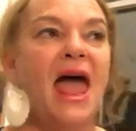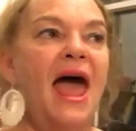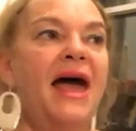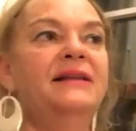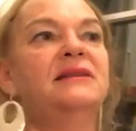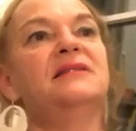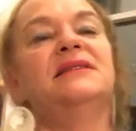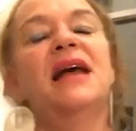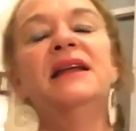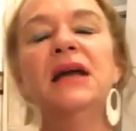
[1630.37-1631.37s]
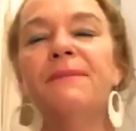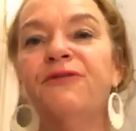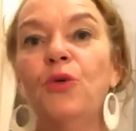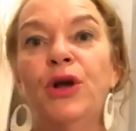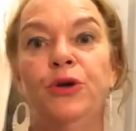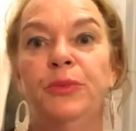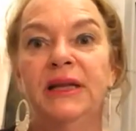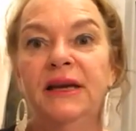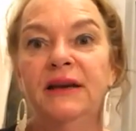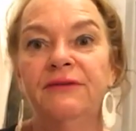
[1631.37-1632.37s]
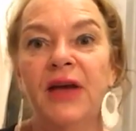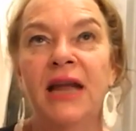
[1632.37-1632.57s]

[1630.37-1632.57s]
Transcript: and standing up for what you believe.